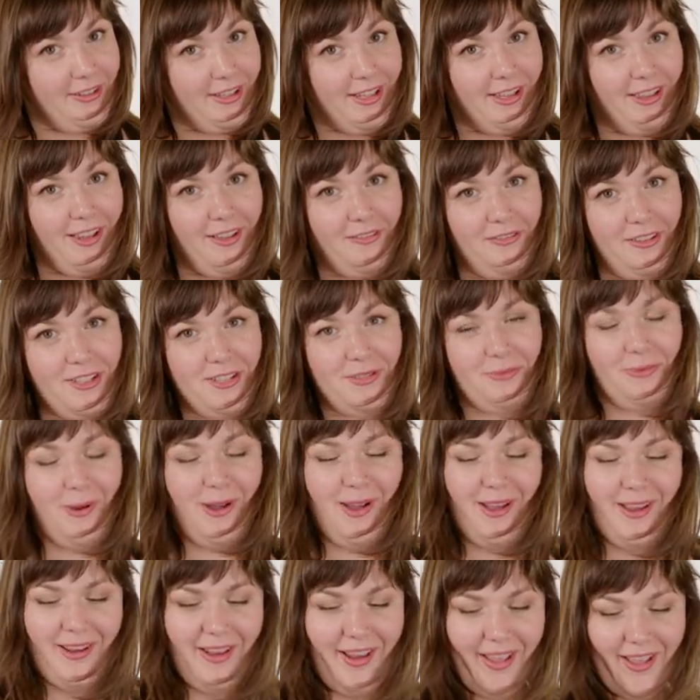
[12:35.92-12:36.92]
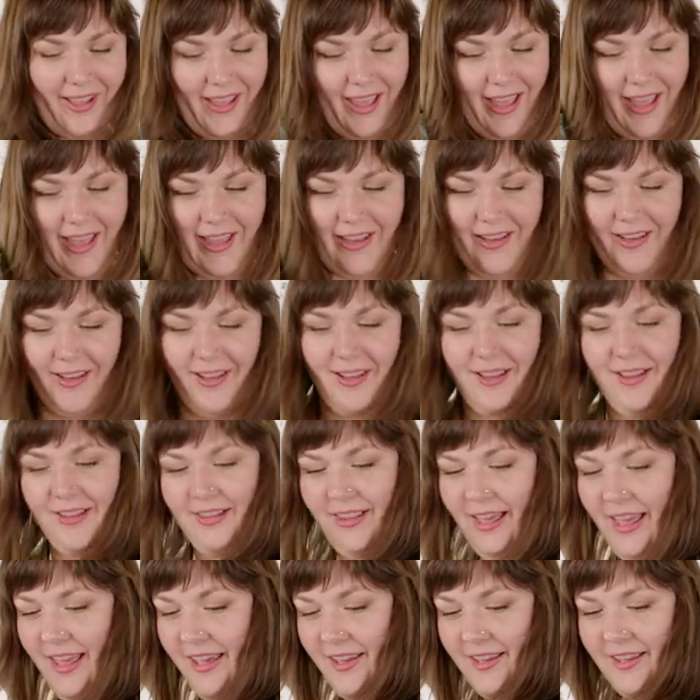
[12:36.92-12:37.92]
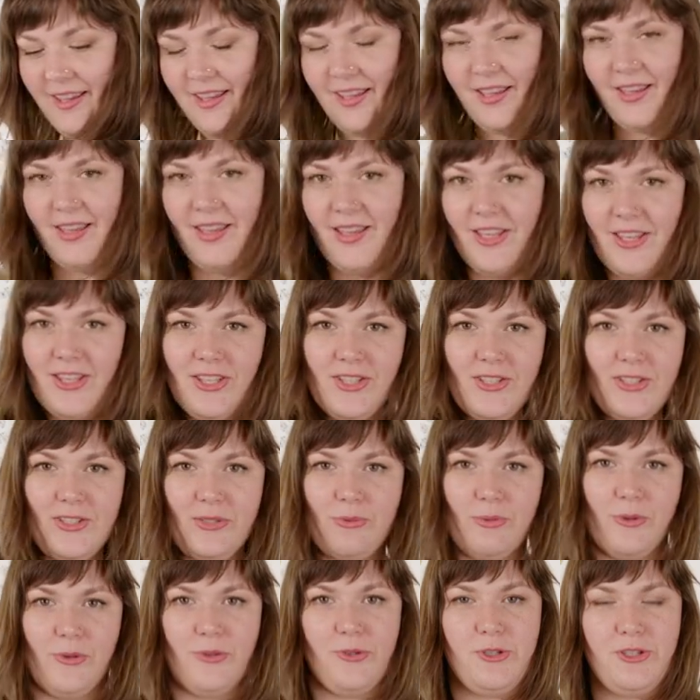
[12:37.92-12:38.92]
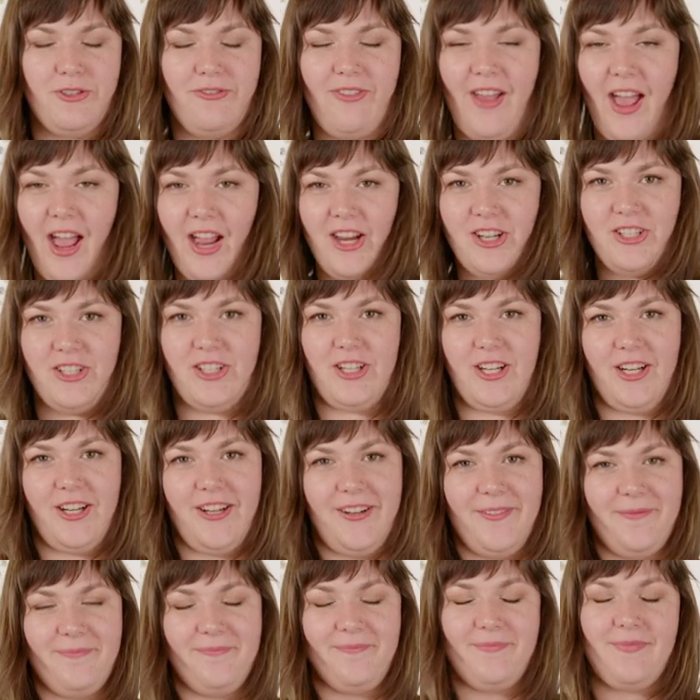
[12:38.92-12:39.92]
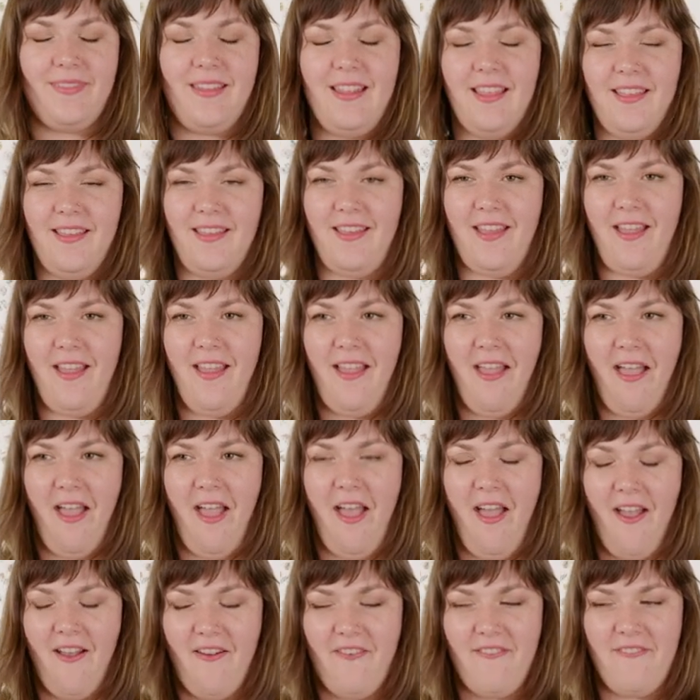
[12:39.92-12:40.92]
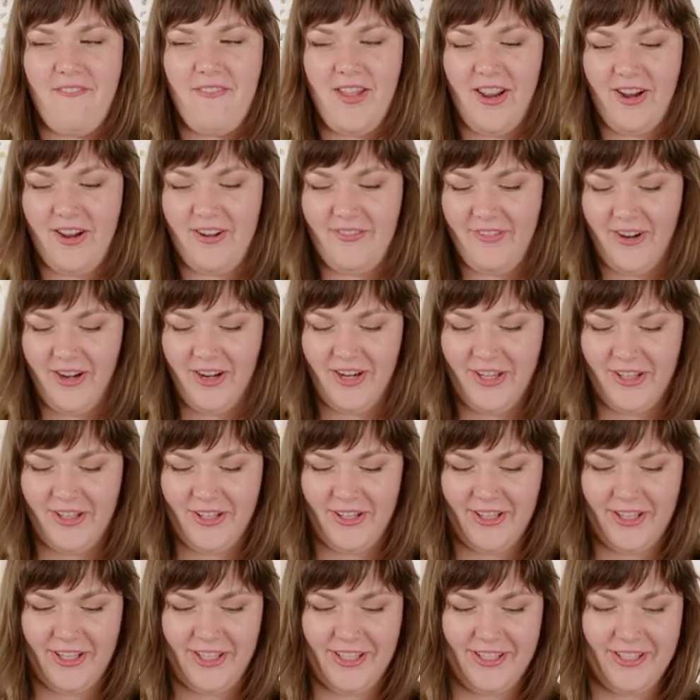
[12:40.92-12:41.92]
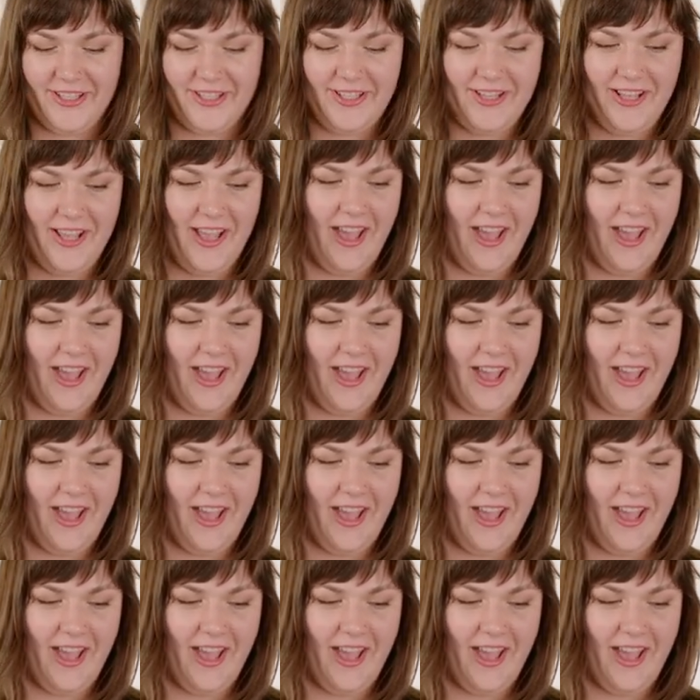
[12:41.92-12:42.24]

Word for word: really love this one. Again, like swoosh factor, very, very good.